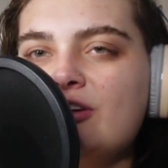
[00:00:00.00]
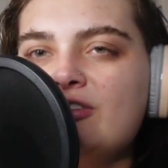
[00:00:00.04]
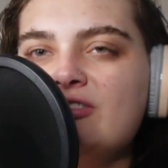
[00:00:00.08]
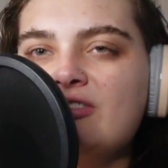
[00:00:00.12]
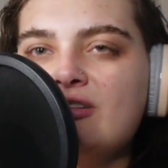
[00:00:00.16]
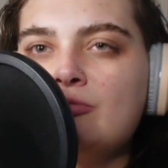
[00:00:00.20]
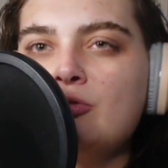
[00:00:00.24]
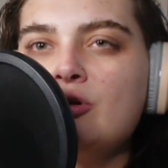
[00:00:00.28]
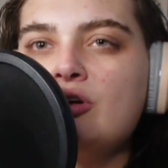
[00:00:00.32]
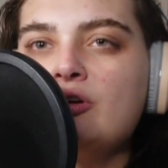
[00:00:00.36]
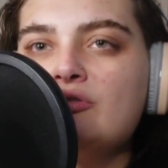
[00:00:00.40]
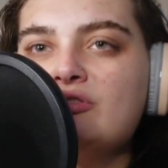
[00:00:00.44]

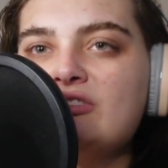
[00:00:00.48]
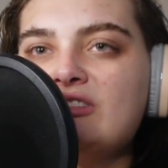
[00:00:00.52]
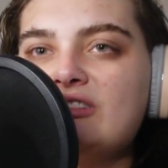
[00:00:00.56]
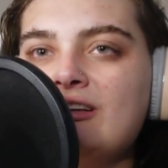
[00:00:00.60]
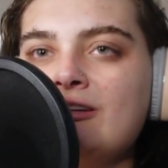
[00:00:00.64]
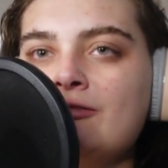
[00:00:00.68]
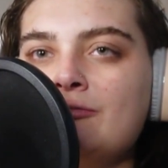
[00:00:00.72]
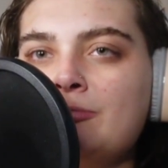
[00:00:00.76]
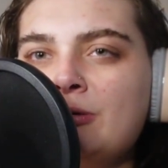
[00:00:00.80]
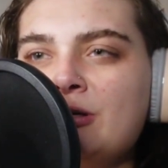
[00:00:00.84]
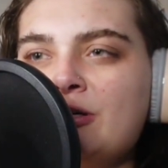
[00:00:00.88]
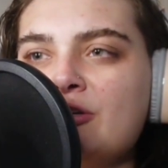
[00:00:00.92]
someone who
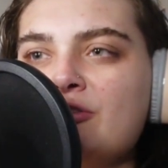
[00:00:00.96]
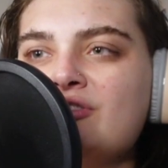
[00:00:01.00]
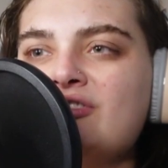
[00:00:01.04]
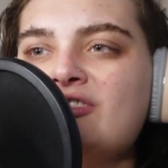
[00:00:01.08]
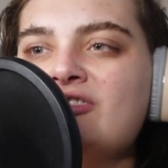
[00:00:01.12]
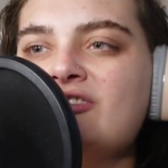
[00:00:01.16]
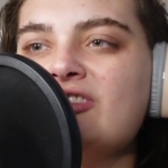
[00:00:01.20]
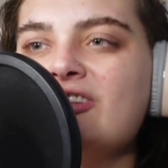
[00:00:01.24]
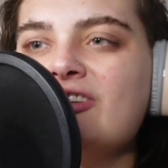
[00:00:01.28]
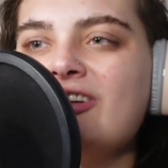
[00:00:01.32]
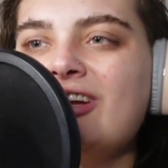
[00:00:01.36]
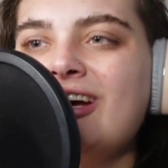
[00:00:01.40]

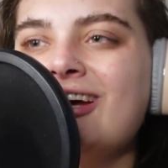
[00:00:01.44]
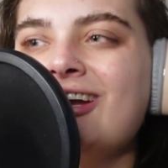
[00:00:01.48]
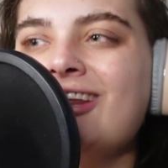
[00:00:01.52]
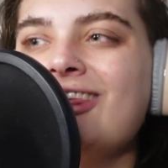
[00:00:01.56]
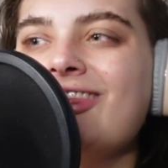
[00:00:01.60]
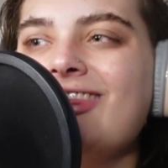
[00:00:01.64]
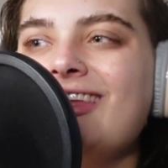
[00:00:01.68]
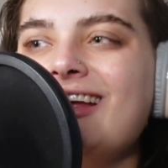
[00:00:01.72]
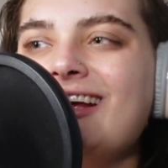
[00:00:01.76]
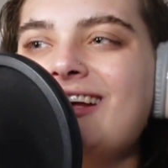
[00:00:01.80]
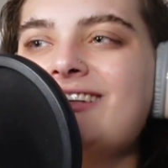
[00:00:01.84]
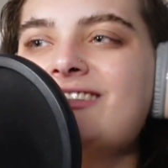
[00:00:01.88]
self-produces a lot
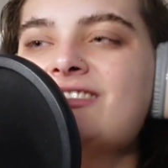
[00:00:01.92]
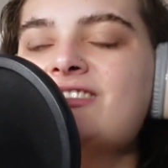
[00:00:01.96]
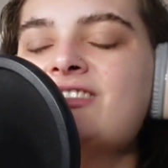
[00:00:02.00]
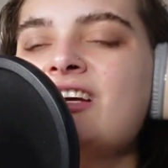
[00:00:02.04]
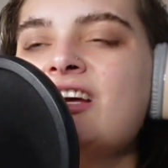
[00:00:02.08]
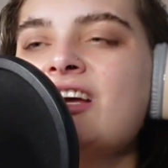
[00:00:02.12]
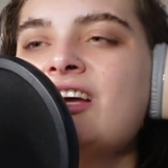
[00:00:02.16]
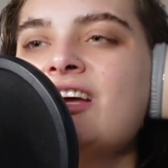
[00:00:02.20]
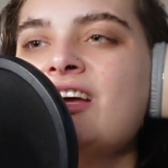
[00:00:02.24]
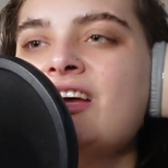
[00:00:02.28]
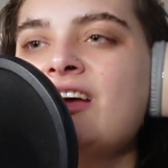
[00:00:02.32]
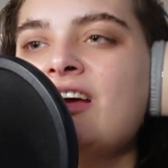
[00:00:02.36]
of things,
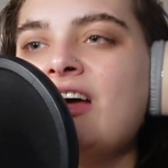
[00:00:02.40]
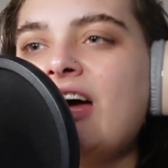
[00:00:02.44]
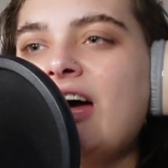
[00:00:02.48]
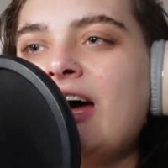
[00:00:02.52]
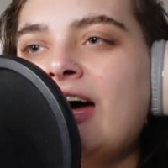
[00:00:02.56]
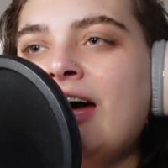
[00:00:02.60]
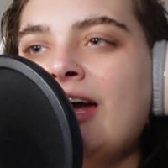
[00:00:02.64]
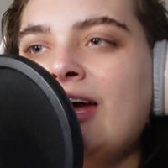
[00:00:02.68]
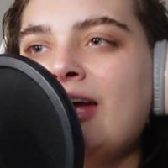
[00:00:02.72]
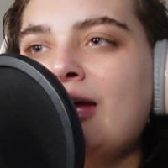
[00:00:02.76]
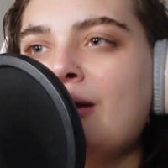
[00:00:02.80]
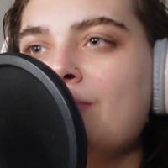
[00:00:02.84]

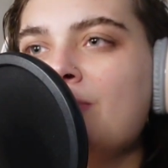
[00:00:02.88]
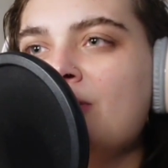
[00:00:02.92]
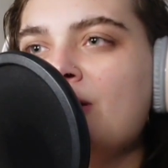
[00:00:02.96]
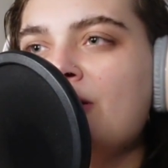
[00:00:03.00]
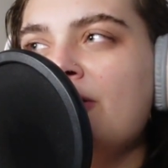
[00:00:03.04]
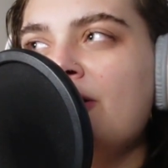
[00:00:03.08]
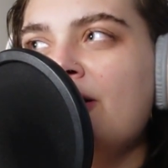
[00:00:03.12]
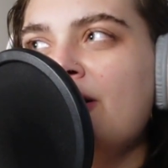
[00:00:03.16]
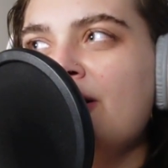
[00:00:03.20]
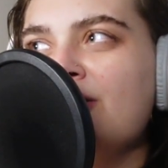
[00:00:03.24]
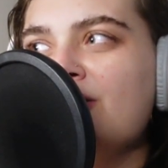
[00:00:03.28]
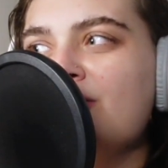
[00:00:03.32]
I
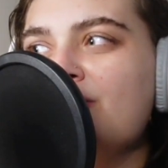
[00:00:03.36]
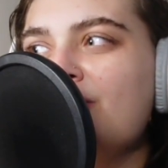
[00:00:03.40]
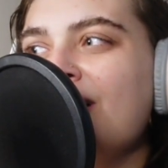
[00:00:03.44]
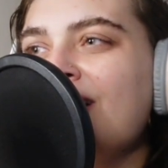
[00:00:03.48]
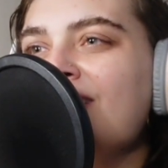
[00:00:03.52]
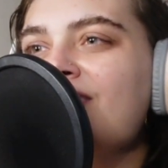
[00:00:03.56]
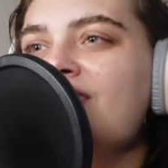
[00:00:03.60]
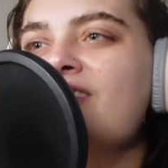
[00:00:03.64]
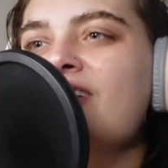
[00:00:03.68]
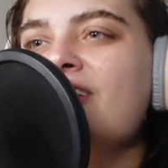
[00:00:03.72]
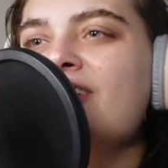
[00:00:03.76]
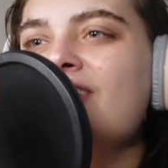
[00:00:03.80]
applaud you.
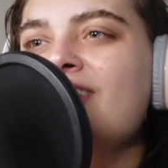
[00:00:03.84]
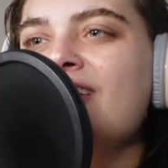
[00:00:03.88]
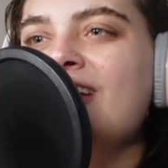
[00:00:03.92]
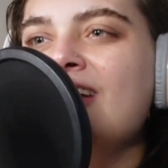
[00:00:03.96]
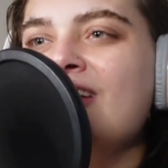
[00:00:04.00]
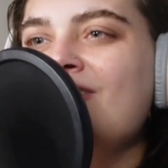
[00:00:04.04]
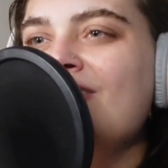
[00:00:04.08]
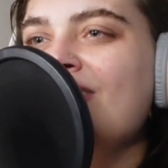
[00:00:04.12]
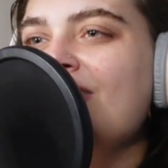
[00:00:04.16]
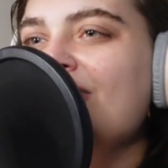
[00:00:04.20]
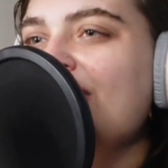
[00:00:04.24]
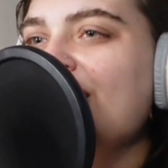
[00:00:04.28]
I start to
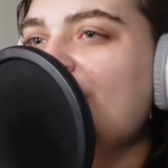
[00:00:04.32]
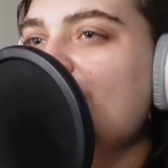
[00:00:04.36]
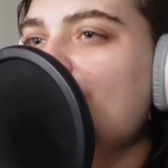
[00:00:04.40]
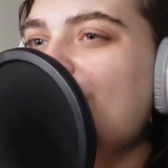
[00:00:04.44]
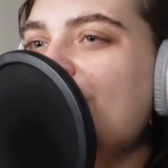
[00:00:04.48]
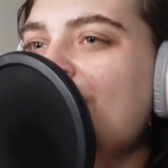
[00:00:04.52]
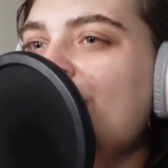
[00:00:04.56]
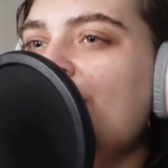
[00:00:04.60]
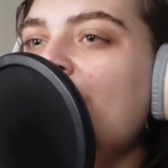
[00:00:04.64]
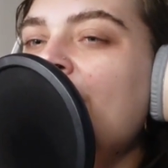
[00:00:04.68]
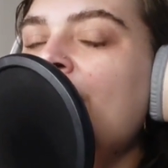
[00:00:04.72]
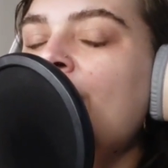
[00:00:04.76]
even think
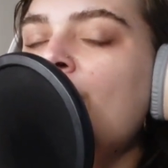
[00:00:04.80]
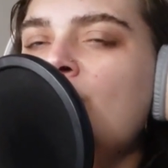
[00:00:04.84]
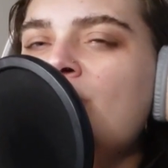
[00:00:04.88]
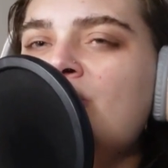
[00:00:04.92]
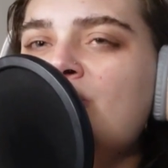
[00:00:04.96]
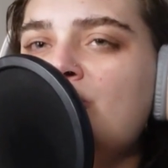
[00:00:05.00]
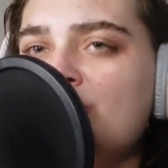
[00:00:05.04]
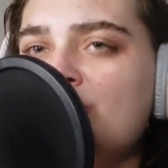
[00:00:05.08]
about, I was